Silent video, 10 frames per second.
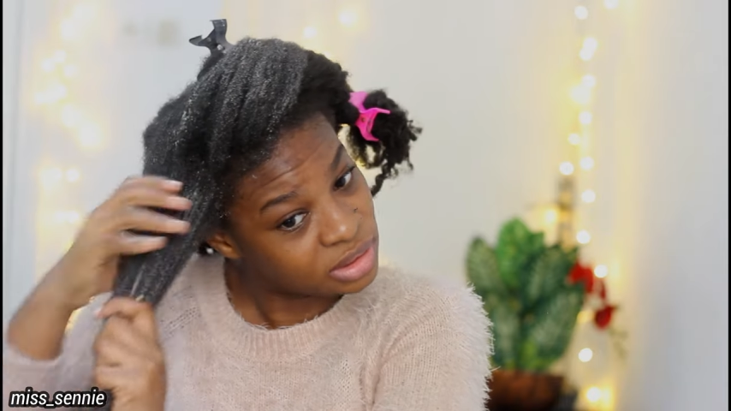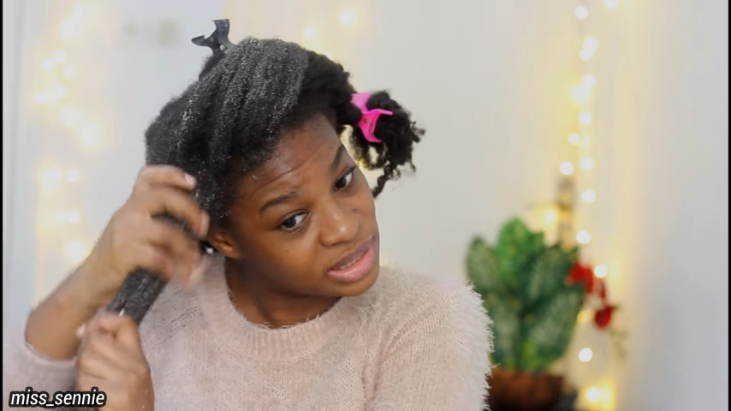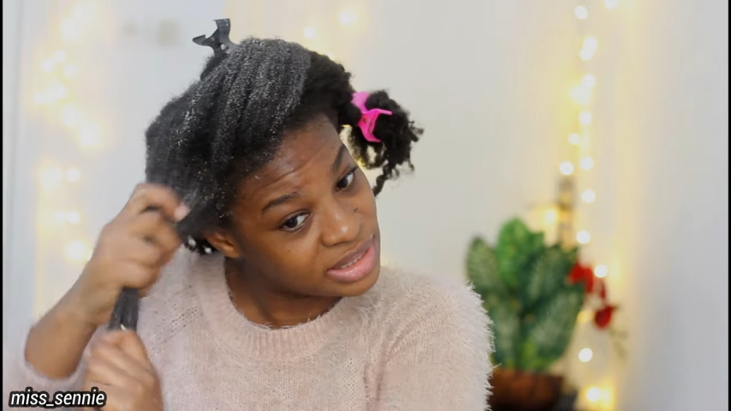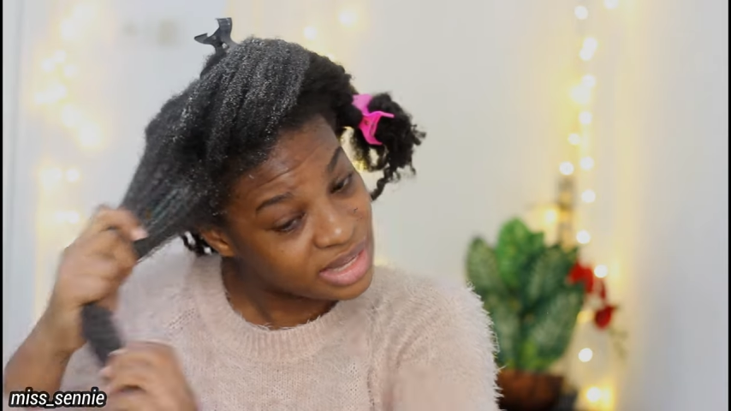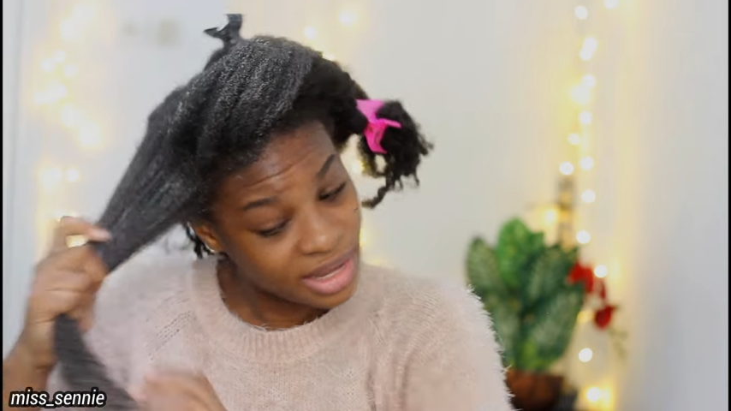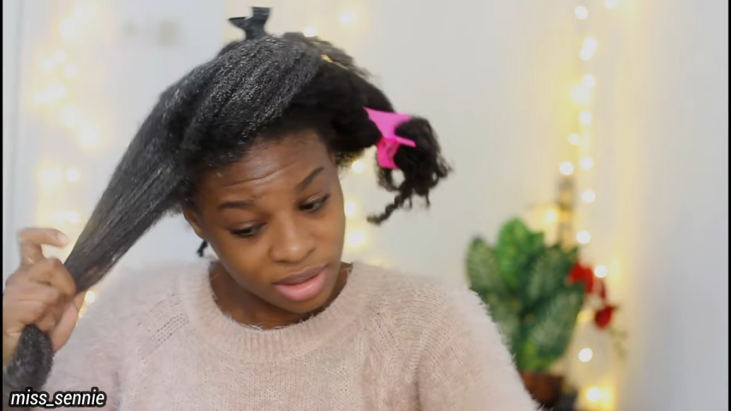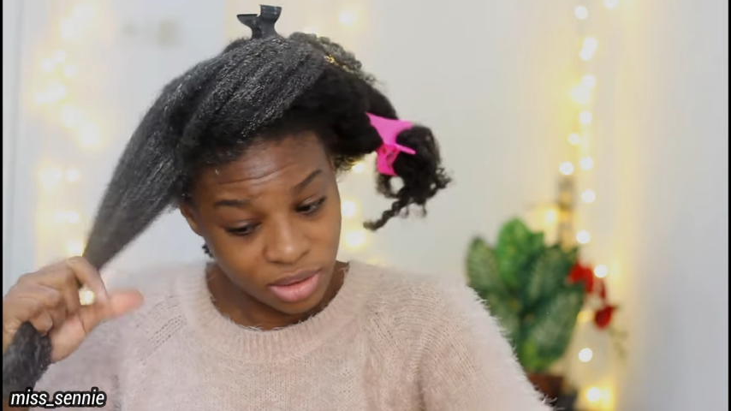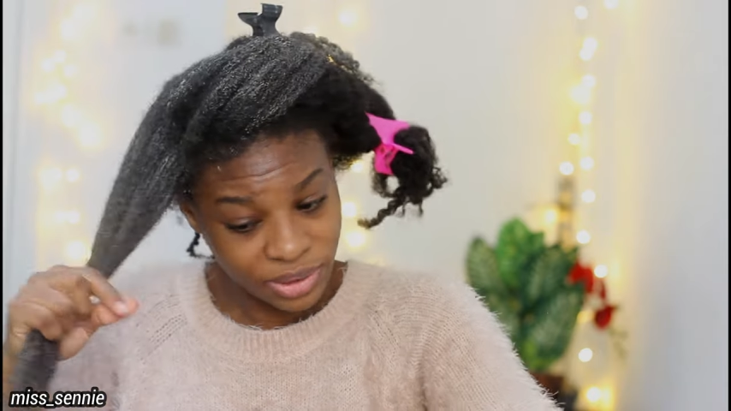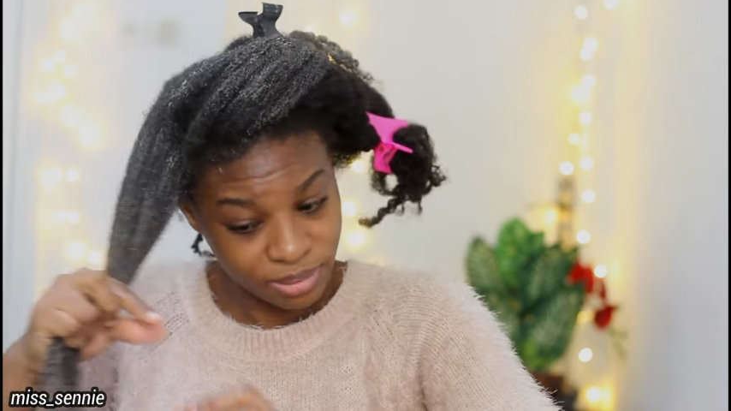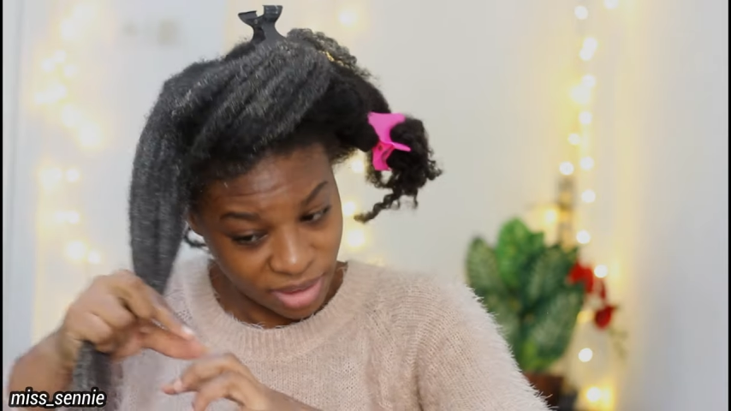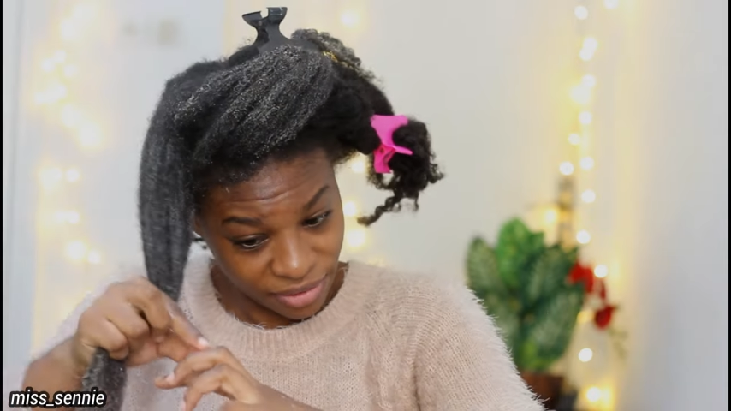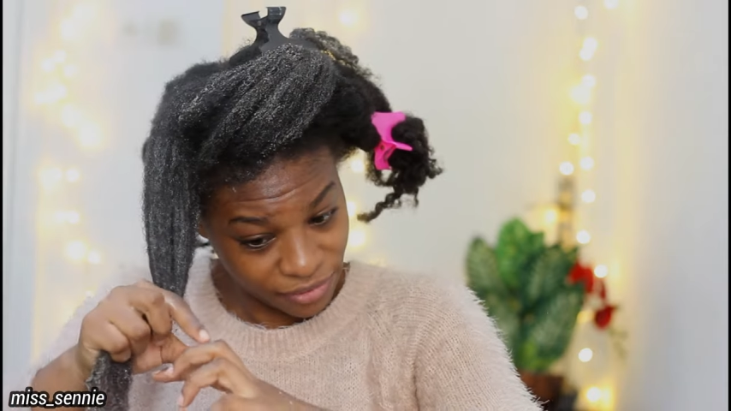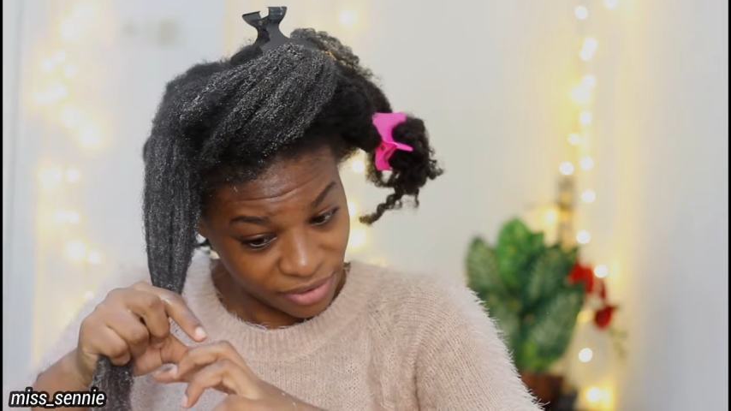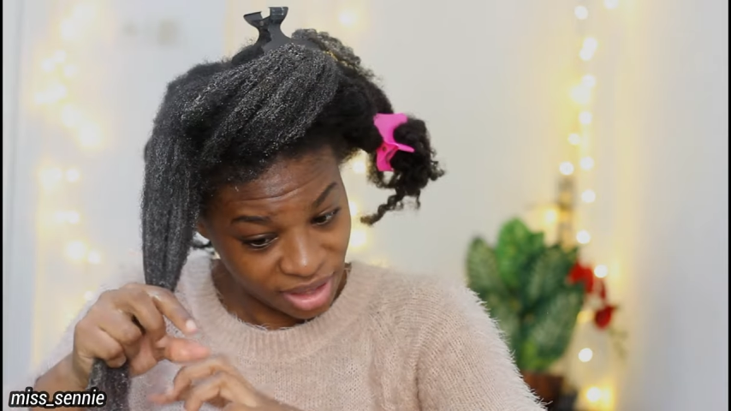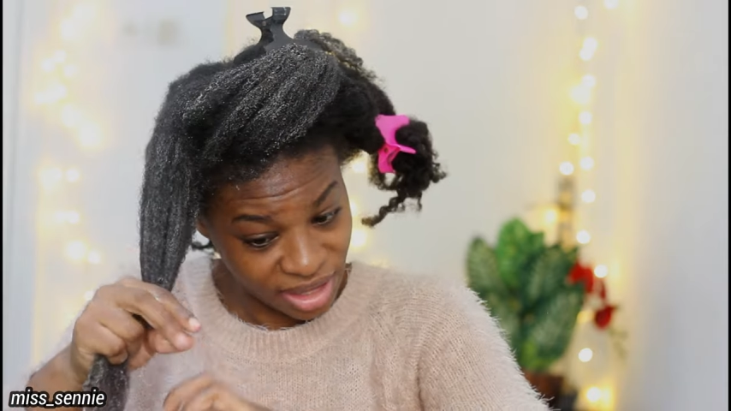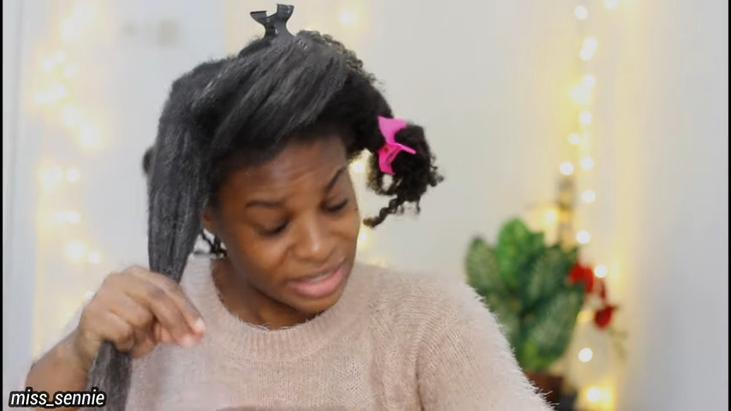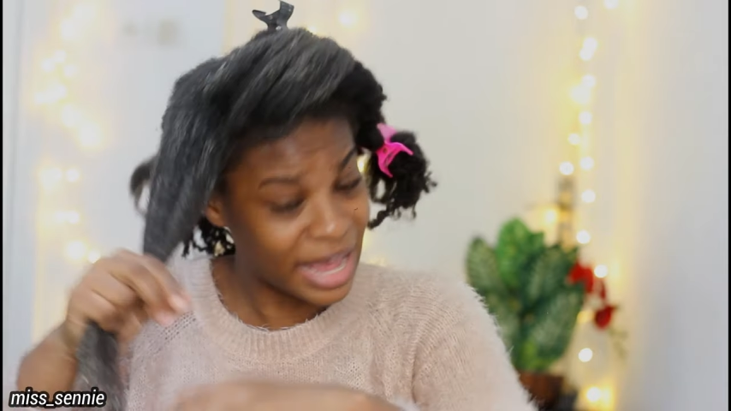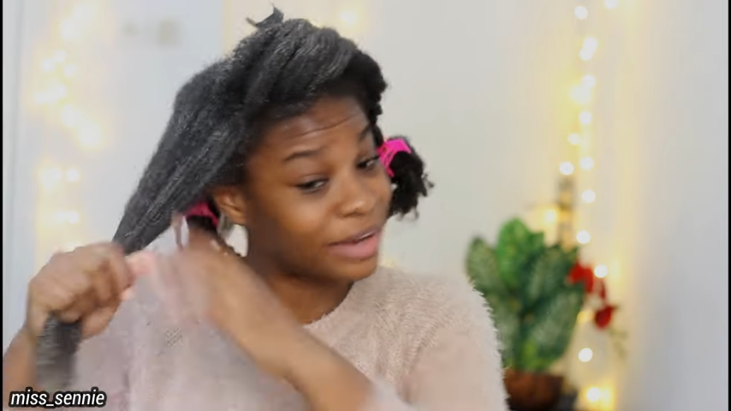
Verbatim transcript: detangle with my fingers